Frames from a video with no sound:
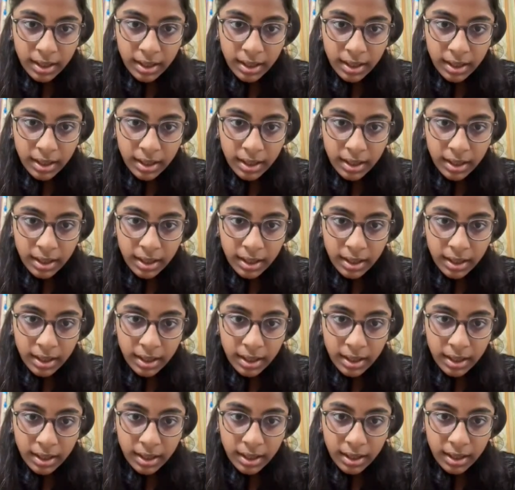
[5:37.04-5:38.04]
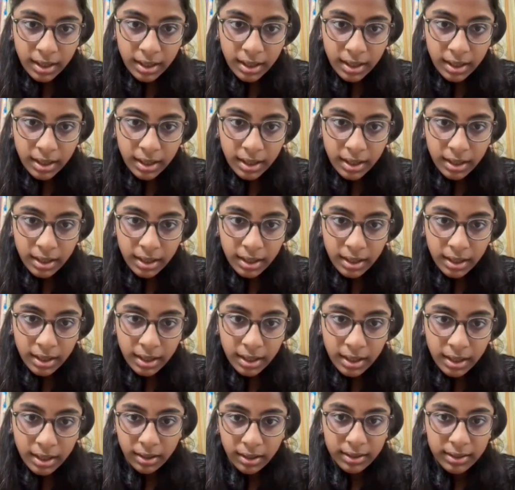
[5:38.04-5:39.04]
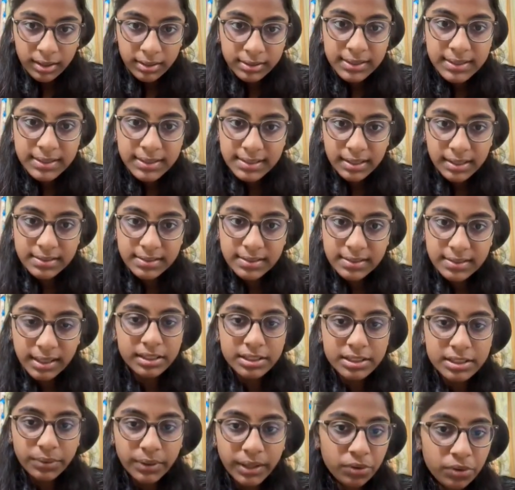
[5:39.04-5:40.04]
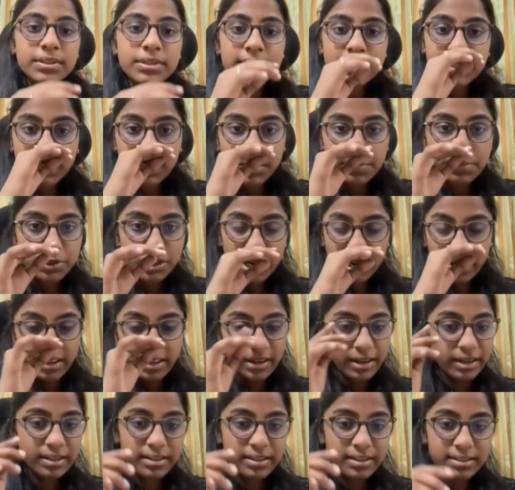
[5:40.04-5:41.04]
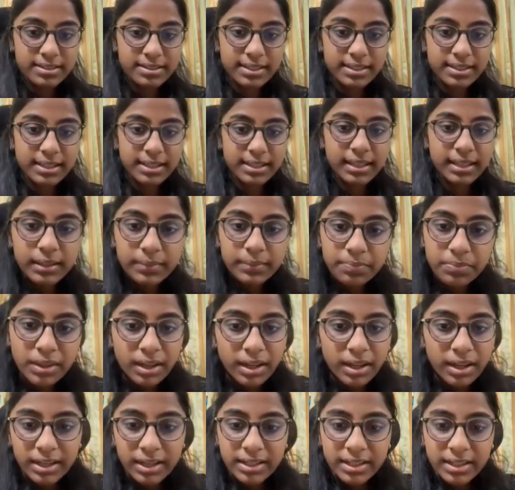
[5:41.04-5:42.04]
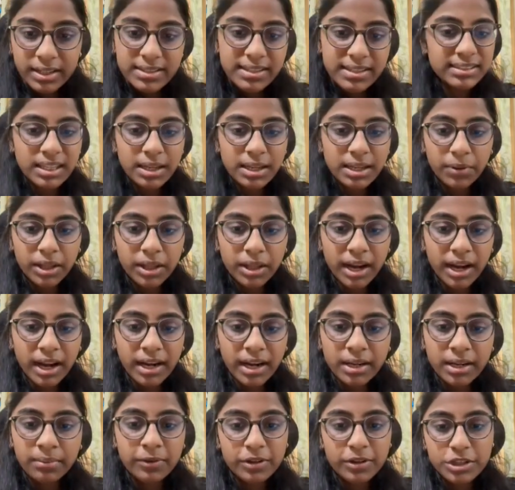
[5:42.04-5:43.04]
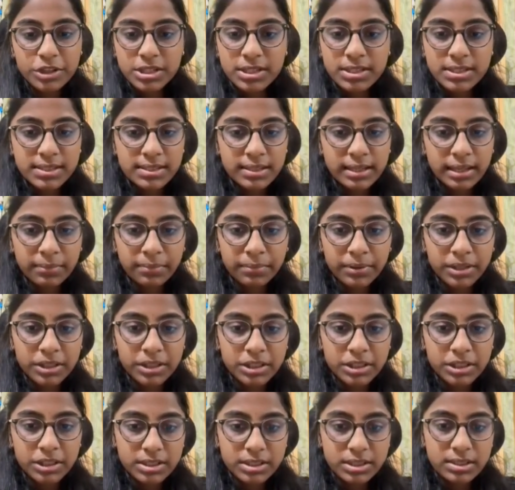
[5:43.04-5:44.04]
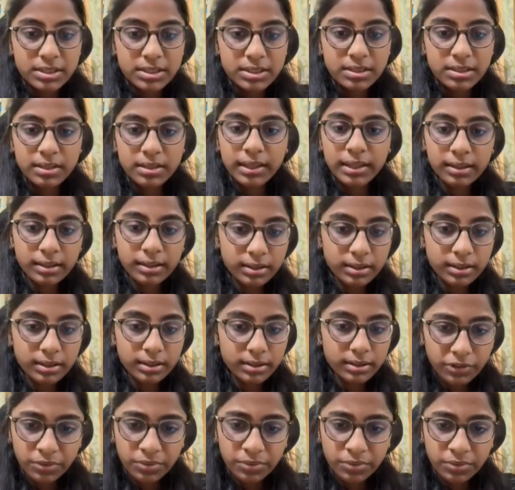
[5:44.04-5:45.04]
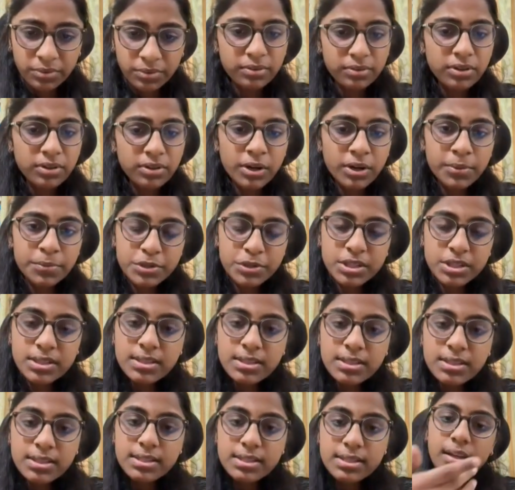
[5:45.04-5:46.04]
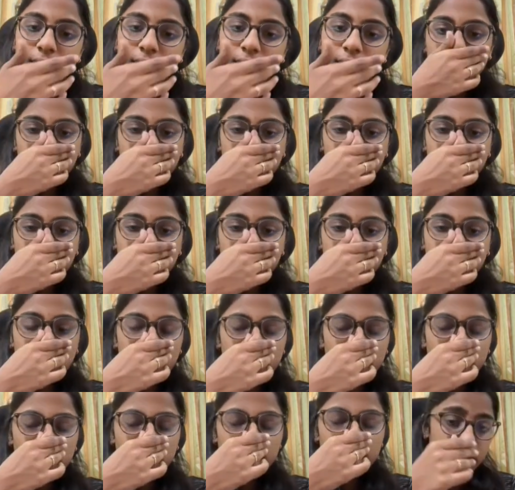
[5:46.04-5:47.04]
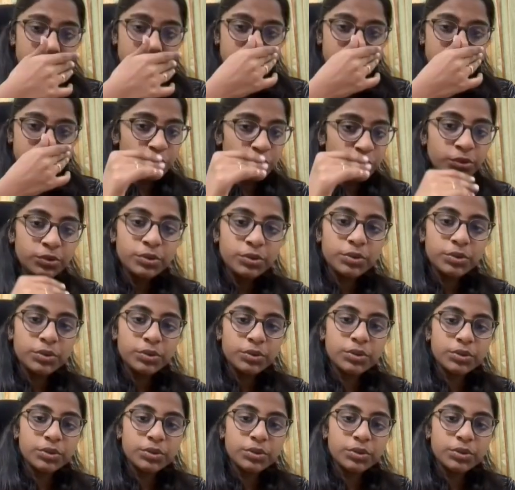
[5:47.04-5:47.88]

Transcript: this is the thing that it's doing now. Loaded YouTube video script generator skill. It's asking me random questions. Let me just click few options. So